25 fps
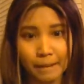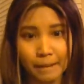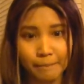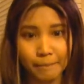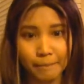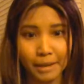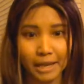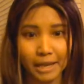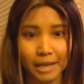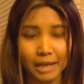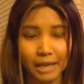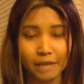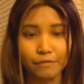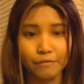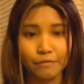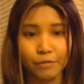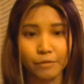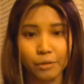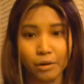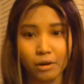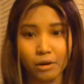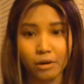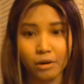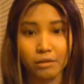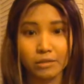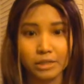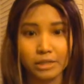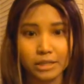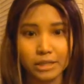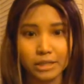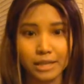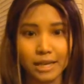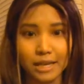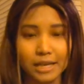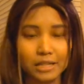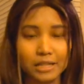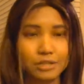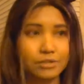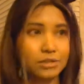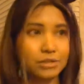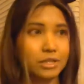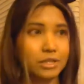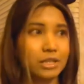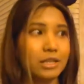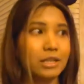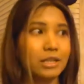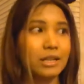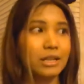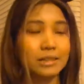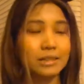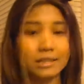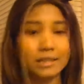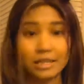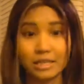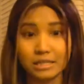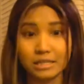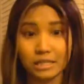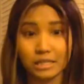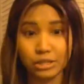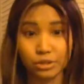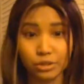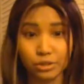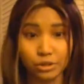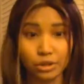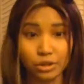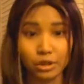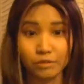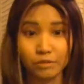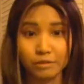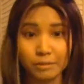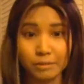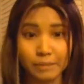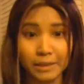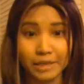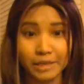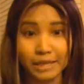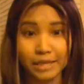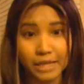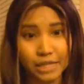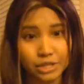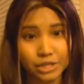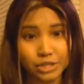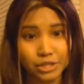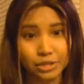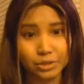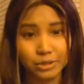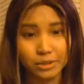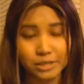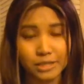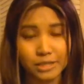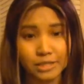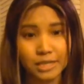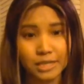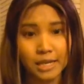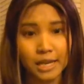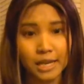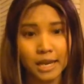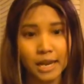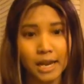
pay for all the extra things that don't covered by the insurance.